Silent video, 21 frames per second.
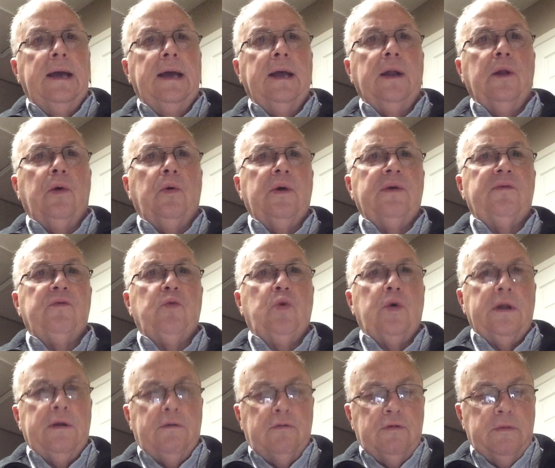Hello
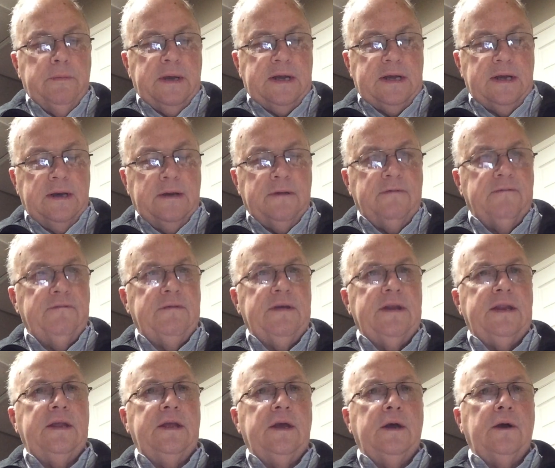everyone, I want to make a
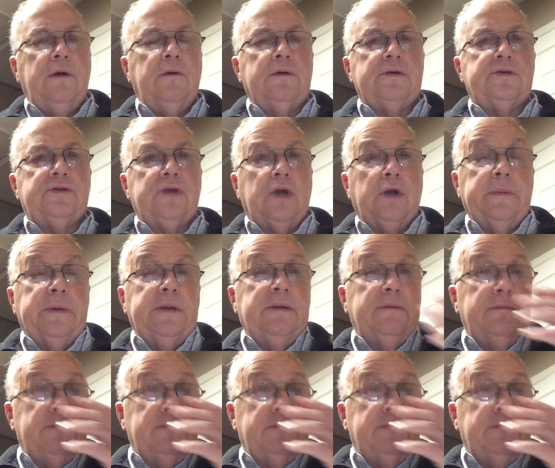video, a sermon